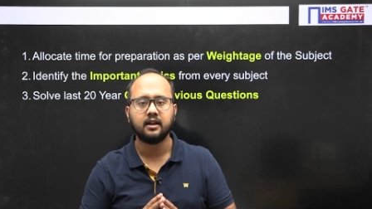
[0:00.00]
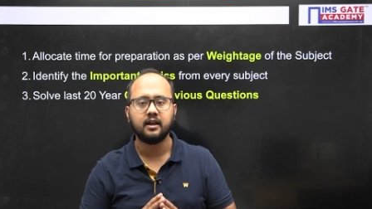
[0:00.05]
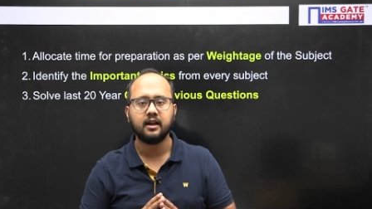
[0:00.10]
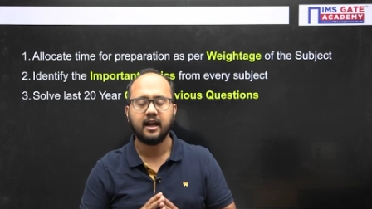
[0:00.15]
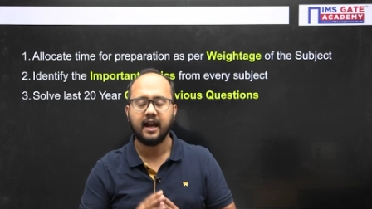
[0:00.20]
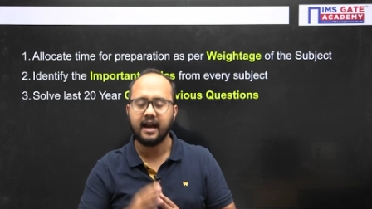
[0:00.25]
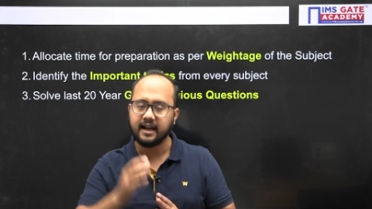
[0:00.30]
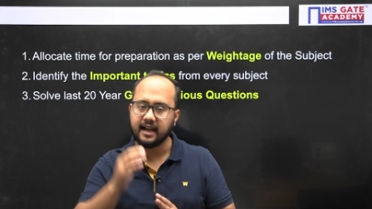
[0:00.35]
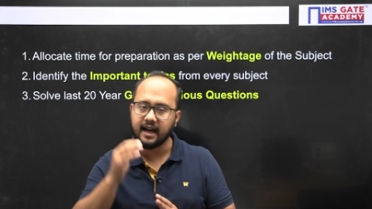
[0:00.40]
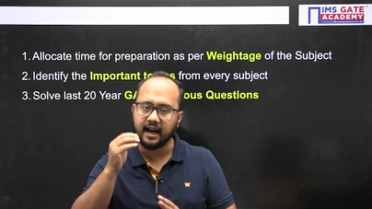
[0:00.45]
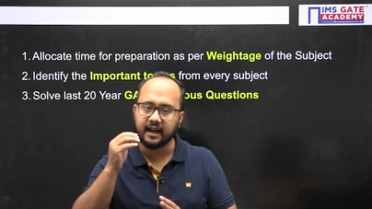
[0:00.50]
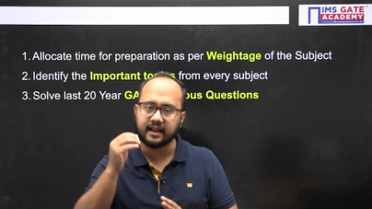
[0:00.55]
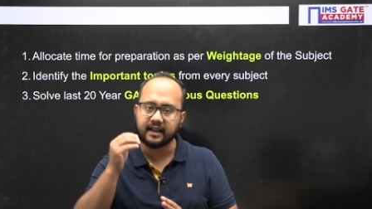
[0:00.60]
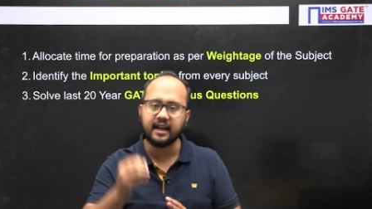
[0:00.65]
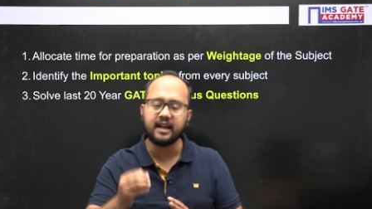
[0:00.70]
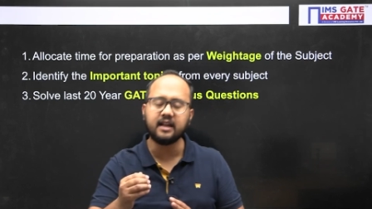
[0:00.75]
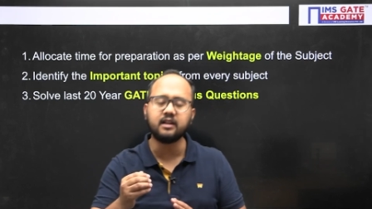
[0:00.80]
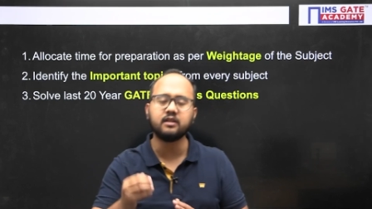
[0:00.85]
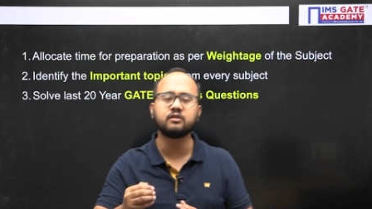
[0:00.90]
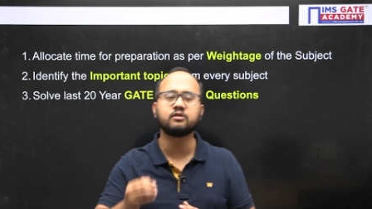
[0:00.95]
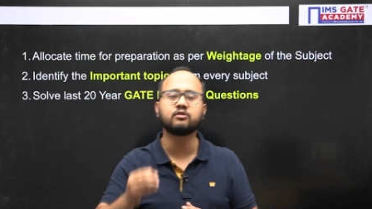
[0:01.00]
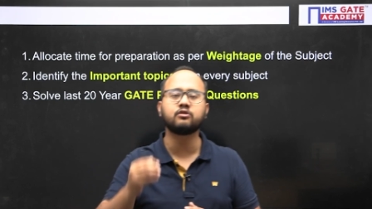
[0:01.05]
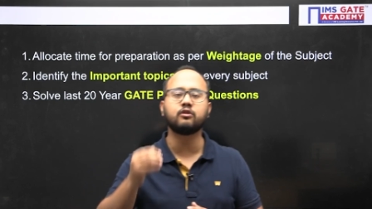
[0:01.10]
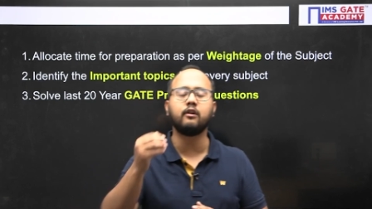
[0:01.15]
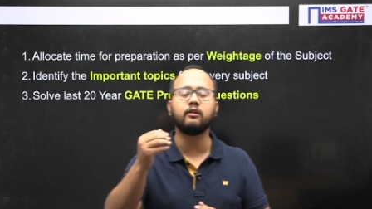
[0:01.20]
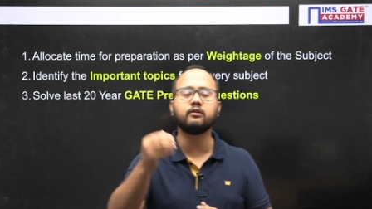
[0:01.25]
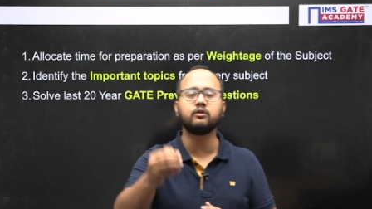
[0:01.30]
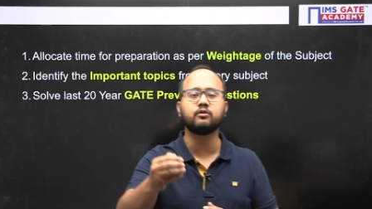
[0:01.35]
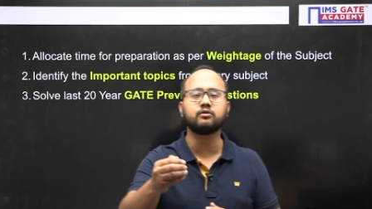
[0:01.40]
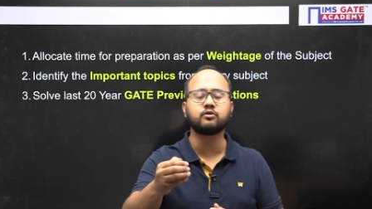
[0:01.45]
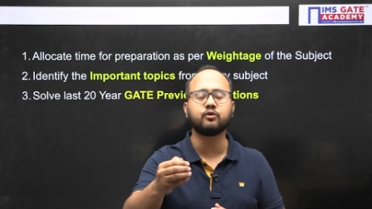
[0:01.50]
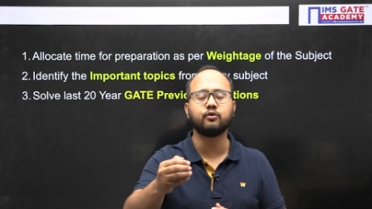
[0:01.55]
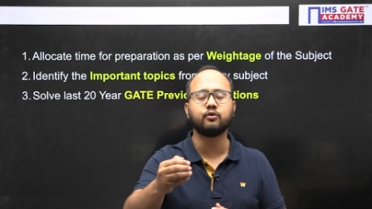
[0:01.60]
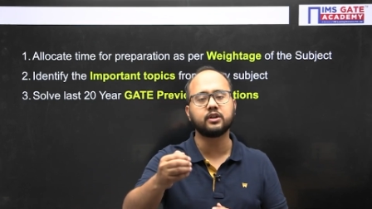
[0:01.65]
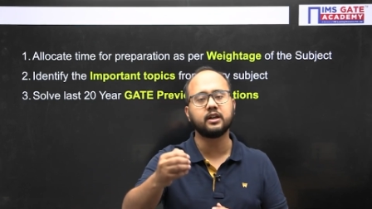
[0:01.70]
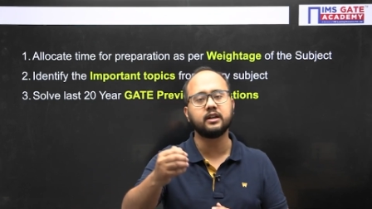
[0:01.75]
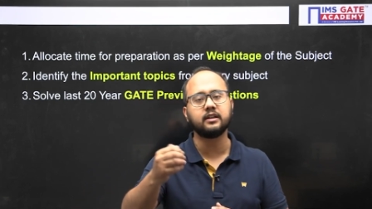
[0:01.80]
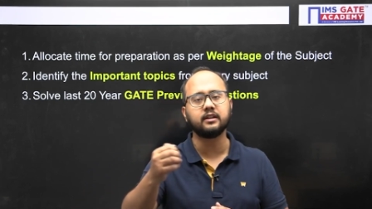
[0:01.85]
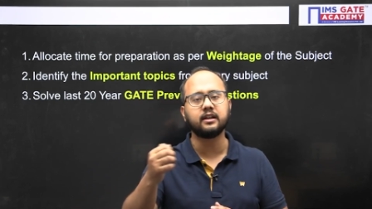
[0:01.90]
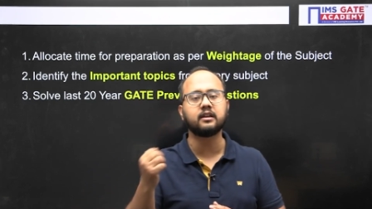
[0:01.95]
And again, solve those questions
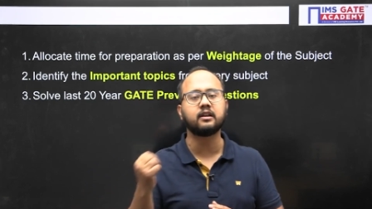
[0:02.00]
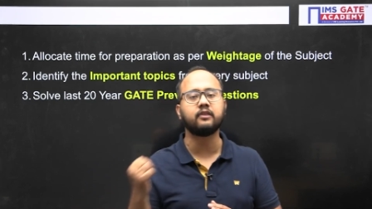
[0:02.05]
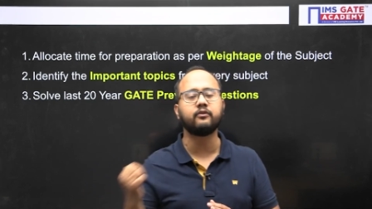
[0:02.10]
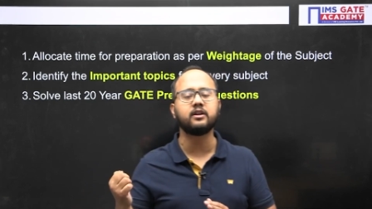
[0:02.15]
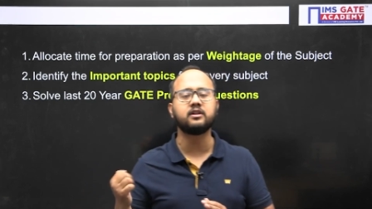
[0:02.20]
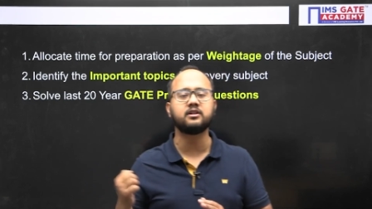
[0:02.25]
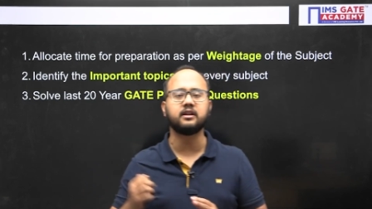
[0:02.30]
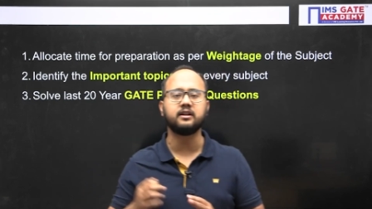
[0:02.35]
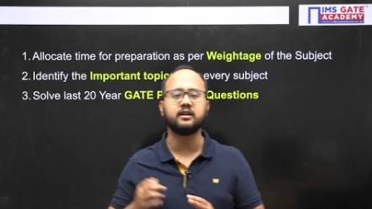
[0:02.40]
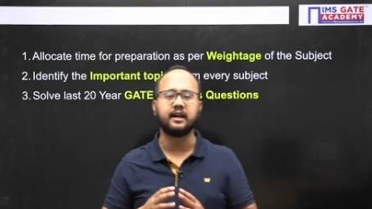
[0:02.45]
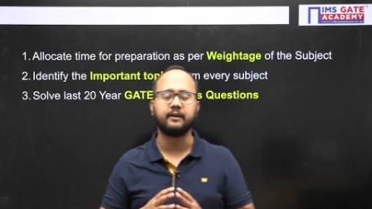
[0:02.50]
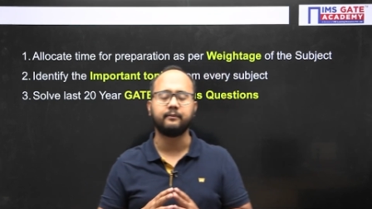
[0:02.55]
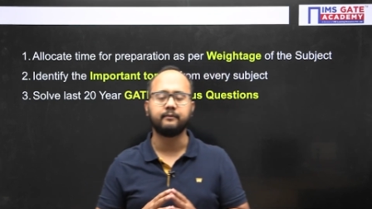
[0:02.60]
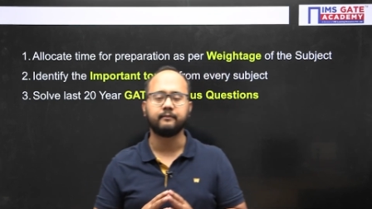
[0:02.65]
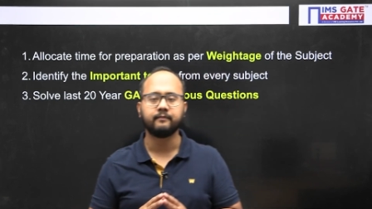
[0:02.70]
in the revision time.